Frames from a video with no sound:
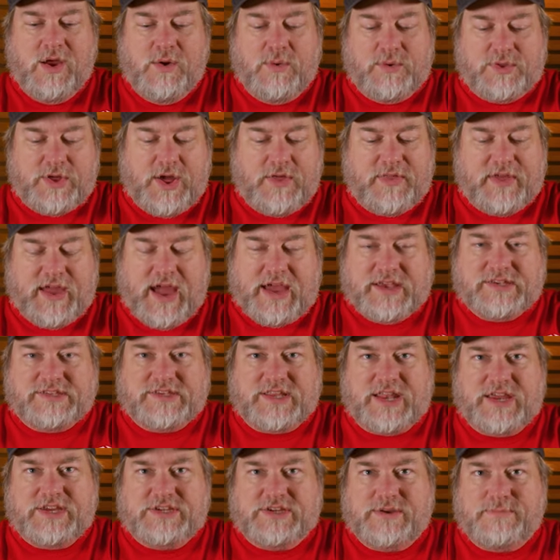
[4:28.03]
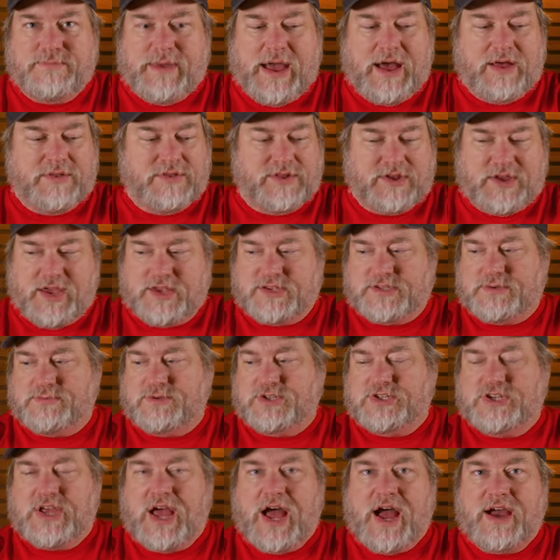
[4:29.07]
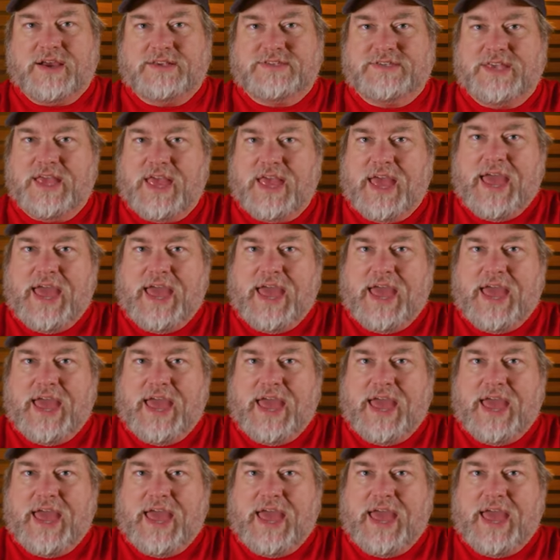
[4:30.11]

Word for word: with all the isolation mount and the custom shocks,